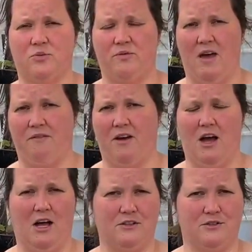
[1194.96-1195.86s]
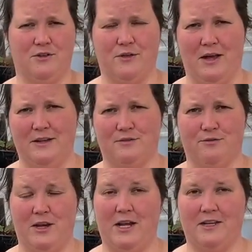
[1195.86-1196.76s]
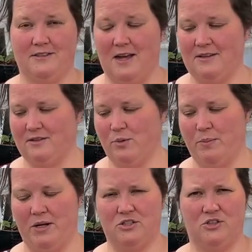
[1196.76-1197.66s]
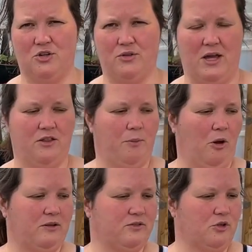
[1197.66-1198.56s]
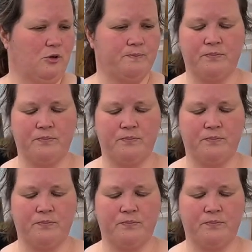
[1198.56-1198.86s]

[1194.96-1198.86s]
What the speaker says: we've ever had. So that is really exciting that we managed to do that in the polytunnel.